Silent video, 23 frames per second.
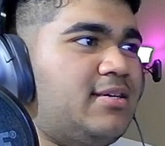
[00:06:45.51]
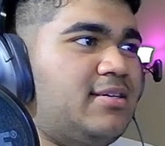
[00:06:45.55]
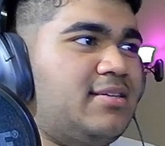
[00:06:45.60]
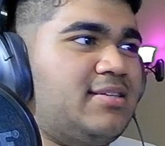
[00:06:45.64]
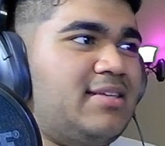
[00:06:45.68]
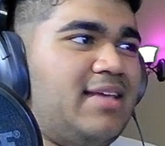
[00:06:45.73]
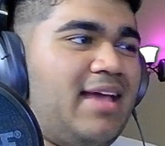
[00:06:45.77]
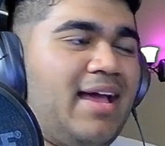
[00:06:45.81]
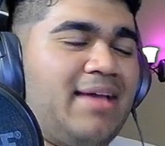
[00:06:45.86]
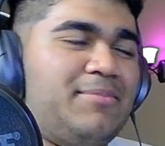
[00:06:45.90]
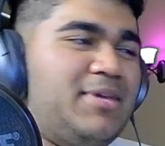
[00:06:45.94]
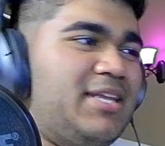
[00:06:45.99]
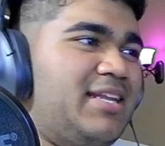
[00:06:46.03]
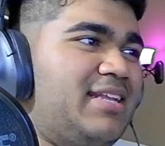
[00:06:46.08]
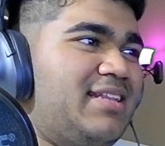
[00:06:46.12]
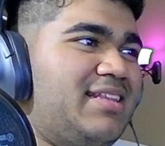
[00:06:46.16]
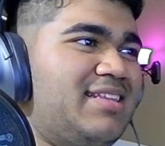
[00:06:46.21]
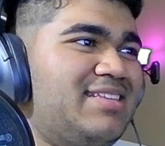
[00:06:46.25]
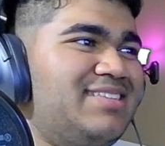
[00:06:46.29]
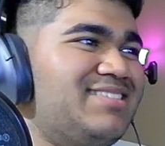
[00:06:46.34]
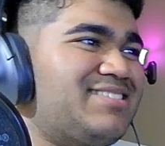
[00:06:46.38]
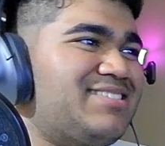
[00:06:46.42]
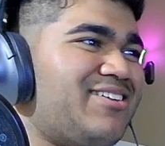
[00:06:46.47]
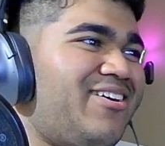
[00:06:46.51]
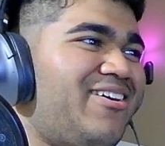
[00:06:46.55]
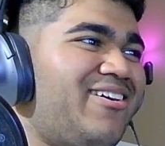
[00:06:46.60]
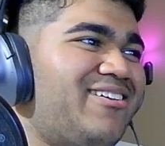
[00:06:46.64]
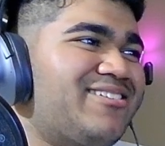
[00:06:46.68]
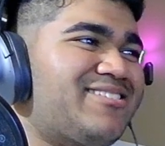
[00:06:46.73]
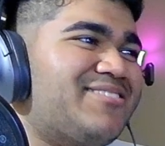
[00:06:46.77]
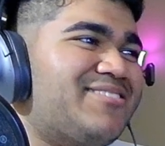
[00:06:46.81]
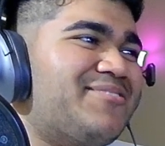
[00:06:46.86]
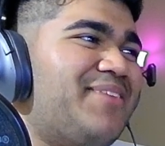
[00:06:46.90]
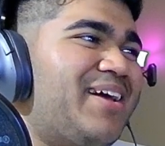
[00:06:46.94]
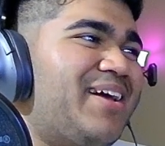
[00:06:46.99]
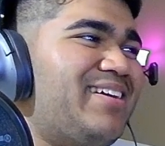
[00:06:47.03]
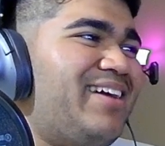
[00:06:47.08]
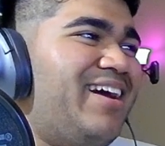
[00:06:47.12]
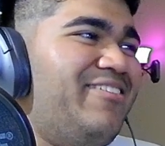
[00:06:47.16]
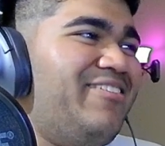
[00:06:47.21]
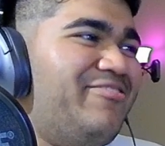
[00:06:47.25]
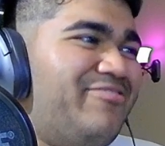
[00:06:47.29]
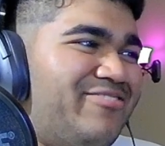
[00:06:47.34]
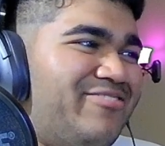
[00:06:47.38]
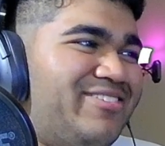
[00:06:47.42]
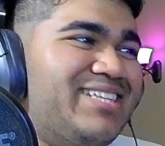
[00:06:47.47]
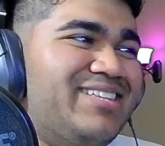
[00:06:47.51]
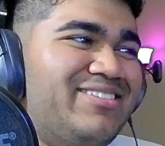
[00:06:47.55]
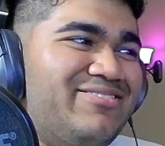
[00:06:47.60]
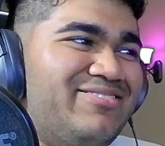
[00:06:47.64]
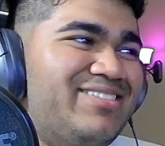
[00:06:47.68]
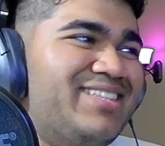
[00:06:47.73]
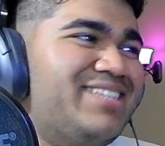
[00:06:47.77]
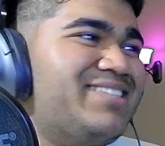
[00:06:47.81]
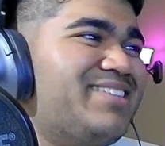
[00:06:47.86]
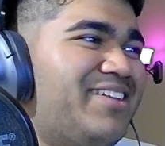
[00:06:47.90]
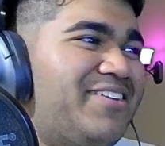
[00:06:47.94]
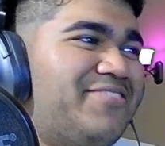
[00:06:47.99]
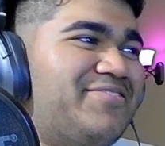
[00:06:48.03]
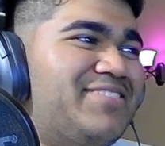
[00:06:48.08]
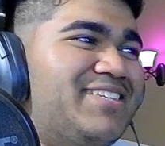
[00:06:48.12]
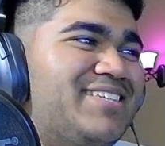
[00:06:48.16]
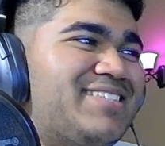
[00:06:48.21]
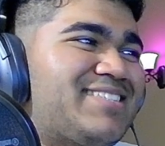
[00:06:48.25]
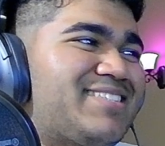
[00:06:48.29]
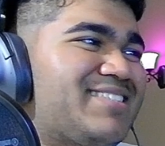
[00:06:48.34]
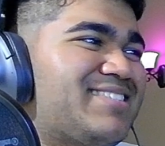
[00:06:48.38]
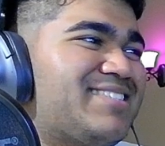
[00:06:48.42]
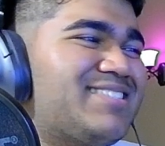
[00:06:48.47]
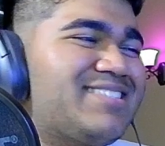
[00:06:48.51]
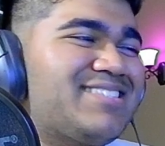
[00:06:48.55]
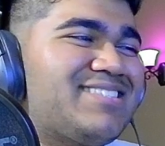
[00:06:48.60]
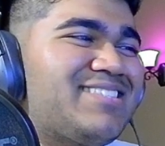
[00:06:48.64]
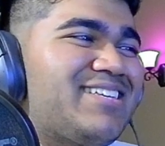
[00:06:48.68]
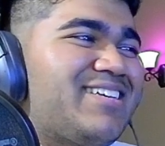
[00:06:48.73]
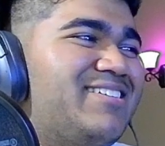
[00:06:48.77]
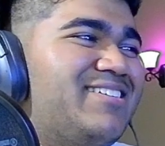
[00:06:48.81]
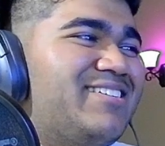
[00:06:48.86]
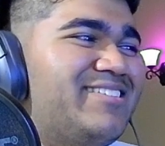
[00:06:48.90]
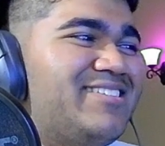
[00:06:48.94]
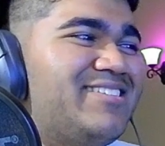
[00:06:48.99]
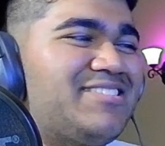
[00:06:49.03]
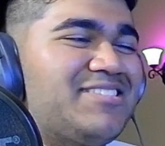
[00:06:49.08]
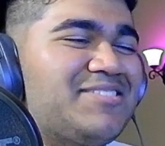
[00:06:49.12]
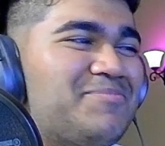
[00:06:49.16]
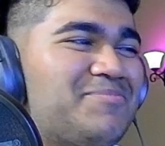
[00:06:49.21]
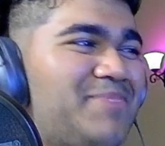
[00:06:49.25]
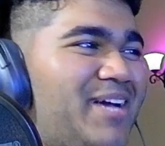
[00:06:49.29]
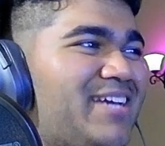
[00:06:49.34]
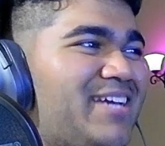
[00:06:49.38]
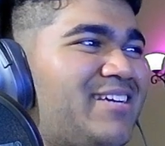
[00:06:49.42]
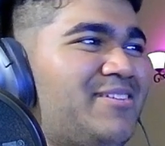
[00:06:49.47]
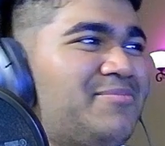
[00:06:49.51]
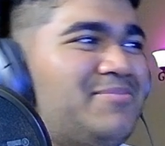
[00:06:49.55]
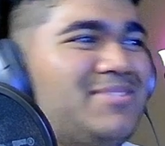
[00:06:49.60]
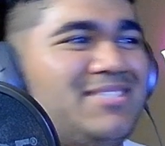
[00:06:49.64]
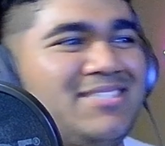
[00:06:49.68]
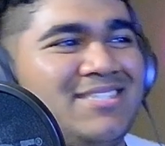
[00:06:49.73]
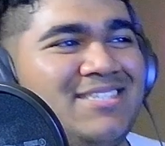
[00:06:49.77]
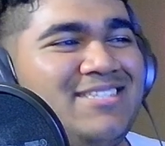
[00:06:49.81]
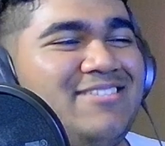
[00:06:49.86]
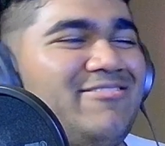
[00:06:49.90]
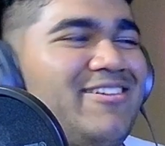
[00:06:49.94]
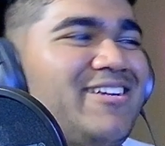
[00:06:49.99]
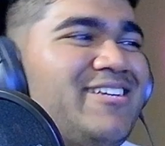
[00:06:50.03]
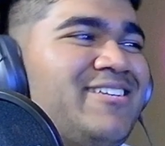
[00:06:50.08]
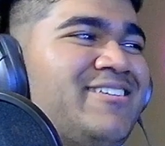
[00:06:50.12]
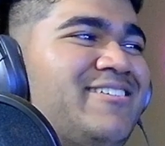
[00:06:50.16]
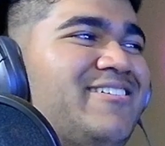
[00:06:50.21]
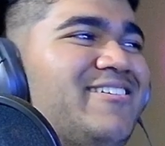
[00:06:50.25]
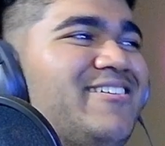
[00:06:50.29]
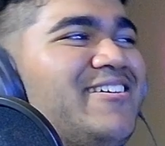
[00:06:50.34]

i mean this is awesome i, I really really love this this is uh, this is my cup of tea right here